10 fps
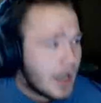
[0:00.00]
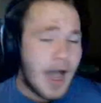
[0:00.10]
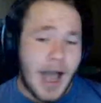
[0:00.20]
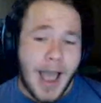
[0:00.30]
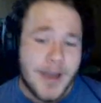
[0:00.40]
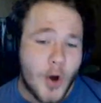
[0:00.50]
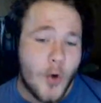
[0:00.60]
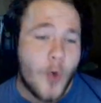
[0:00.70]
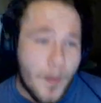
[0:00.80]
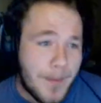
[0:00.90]
I
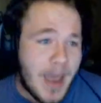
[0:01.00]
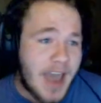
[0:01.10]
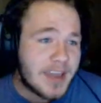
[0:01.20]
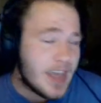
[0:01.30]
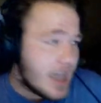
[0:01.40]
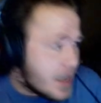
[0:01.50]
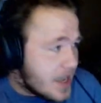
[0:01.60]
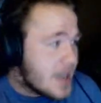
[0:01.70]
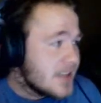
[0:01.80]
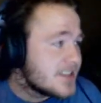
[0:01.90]
go back
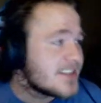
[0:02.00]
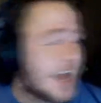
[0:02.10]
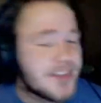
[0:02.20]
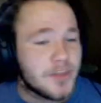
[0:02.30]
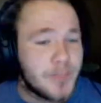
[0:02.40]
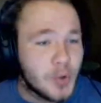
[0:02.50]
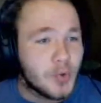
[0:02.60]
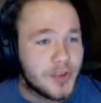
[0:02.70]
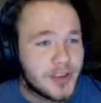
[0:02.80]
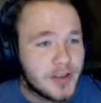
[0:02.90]
inside the
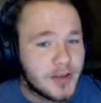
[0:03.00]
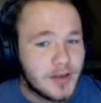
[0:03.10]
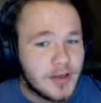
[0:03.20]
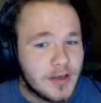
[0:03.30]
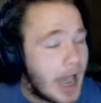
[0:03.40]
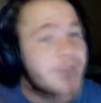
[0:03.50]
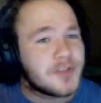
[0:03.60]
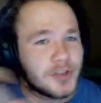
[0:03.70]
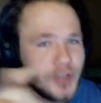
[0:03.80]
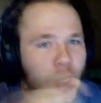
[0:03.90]
booth
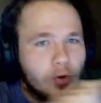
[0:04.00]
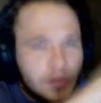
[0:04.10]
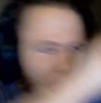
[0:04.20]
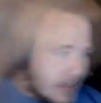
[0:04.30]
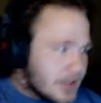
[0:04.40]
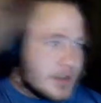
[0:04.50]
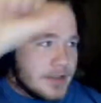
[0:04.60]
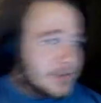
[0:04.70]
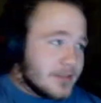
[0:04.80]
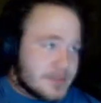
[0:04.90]
after, you know,
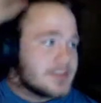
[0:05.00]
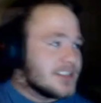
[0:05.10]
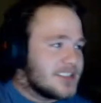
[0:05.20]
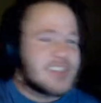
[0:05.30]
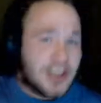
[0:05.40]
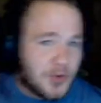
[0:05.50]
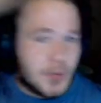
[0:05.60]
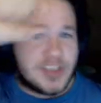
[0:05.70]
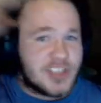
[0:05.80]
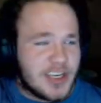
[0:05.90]

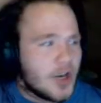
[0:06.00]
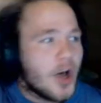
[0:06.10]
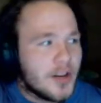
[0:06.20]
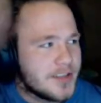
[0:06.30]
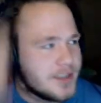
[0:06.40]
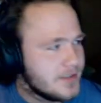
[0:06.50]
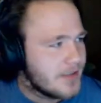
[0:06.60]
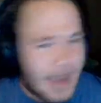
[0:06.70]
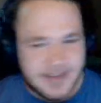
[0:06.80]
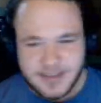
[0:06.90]
distinguishing all the
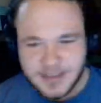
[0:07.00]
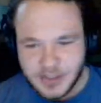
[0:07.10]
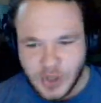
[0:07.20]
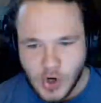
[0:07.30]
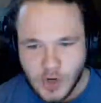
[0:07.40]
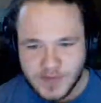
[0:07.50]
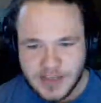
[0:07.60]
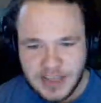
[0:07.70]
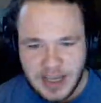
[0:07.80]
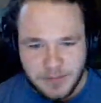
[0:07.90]
nasty germs
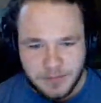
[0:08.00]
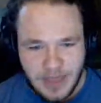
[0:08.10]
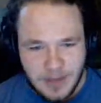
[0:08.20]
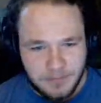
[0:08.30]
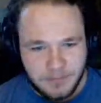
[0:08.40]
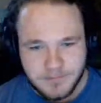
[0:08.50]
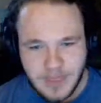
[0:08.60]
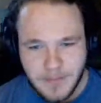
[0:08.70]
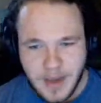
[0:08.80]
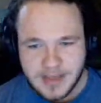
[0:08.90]

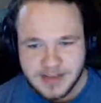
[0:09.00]
that man's